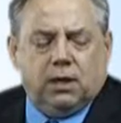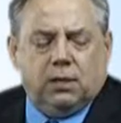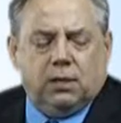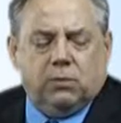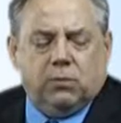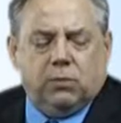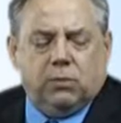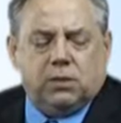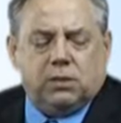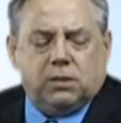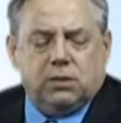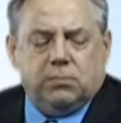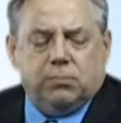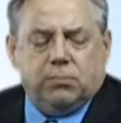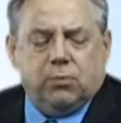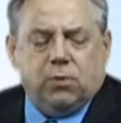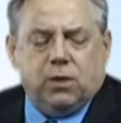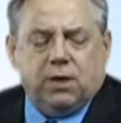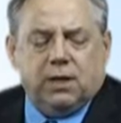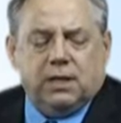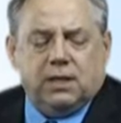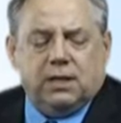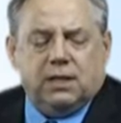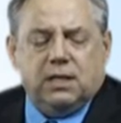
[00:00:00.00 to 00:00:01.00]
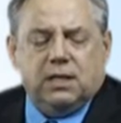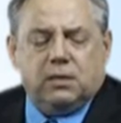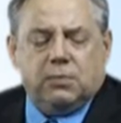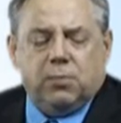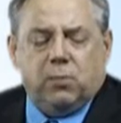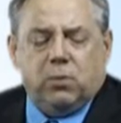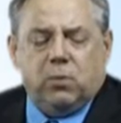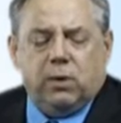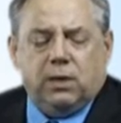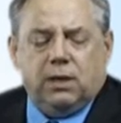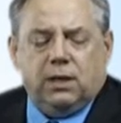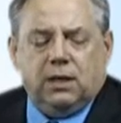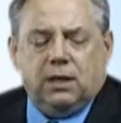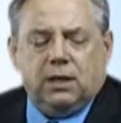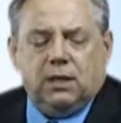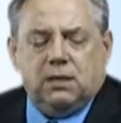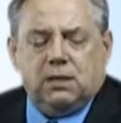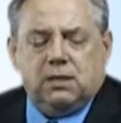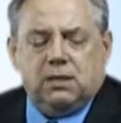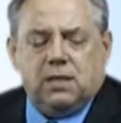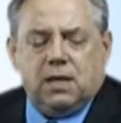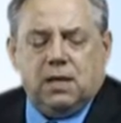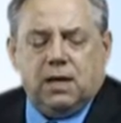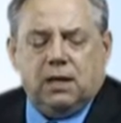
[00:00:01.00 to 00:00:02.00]
what's important at this point
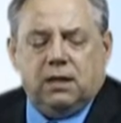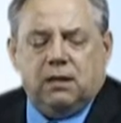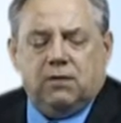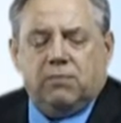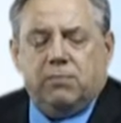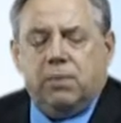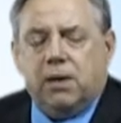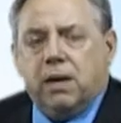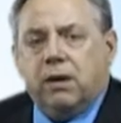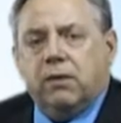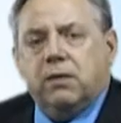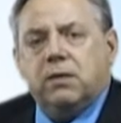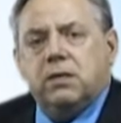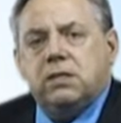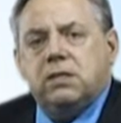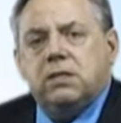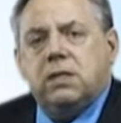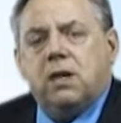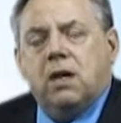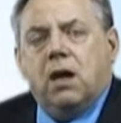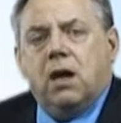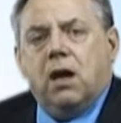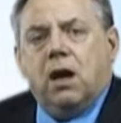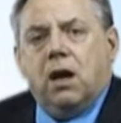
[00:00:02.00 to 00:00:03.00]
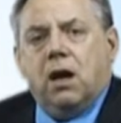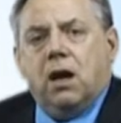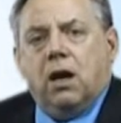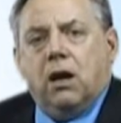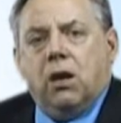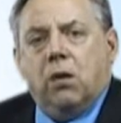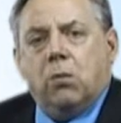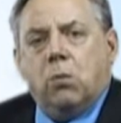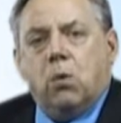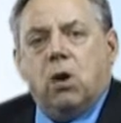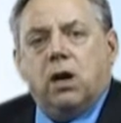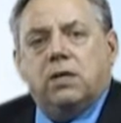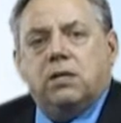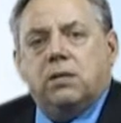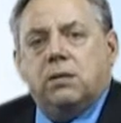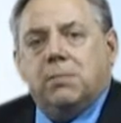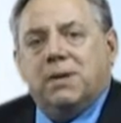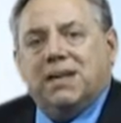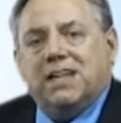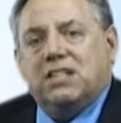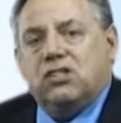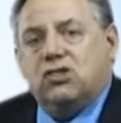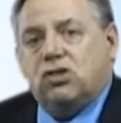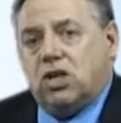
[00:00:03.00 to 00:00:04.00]
is that if parents want to
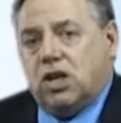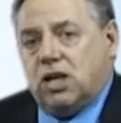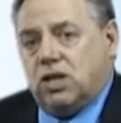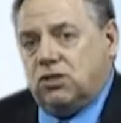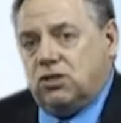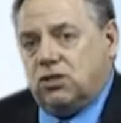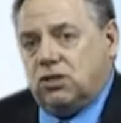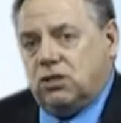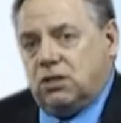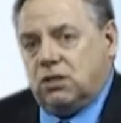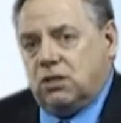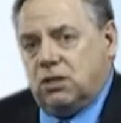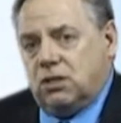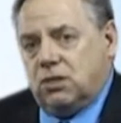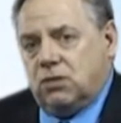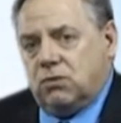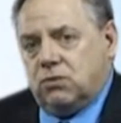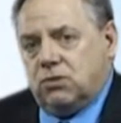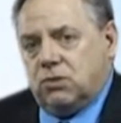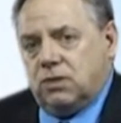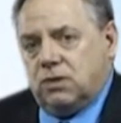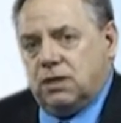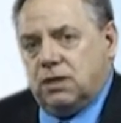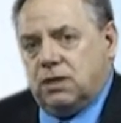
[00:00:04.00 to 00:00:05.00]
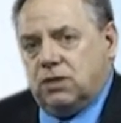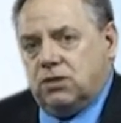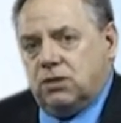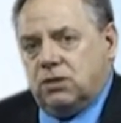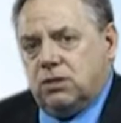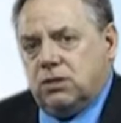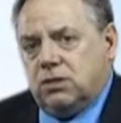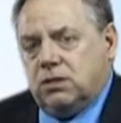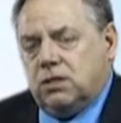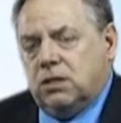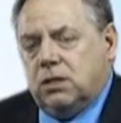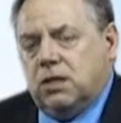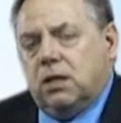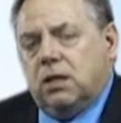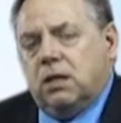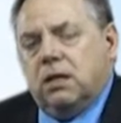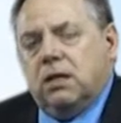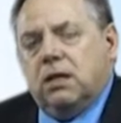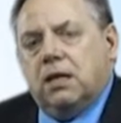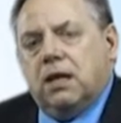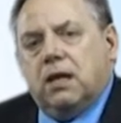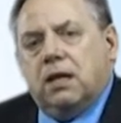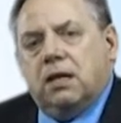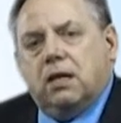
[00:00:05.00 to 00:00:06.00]
make changes in those selections,
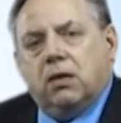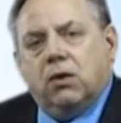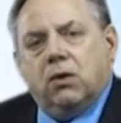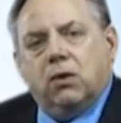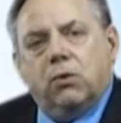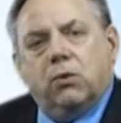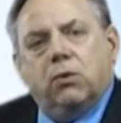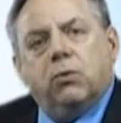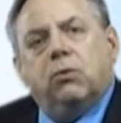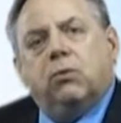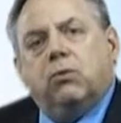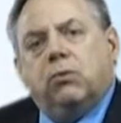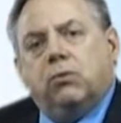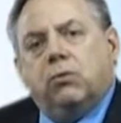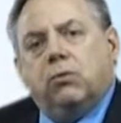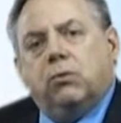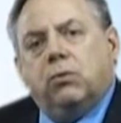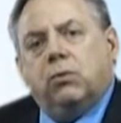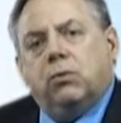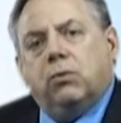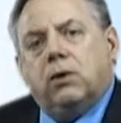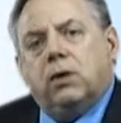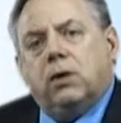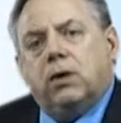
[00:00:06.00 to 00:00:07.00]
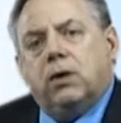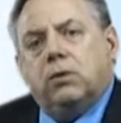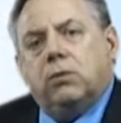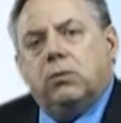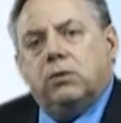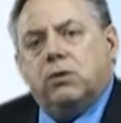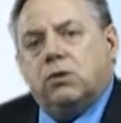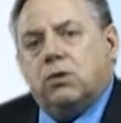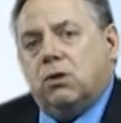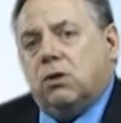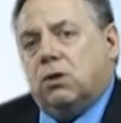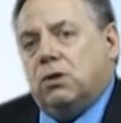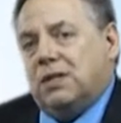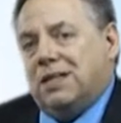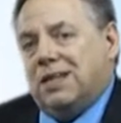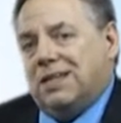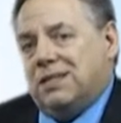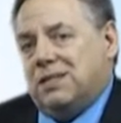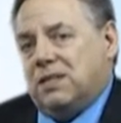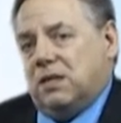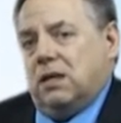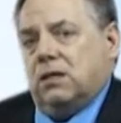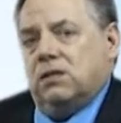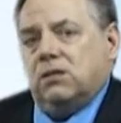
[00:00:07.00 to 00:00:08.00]
they can go through what's called the
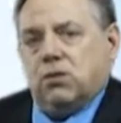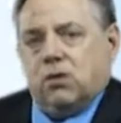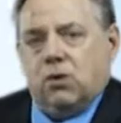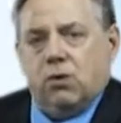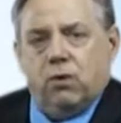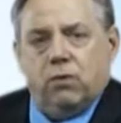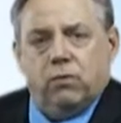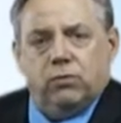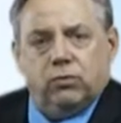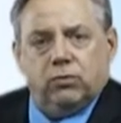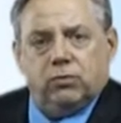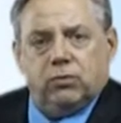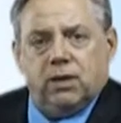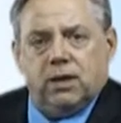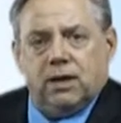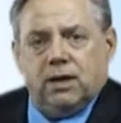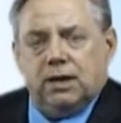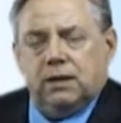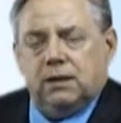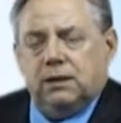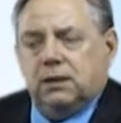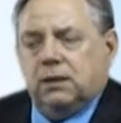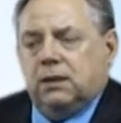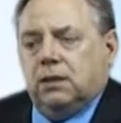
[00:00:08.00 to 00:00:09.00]
intent to override,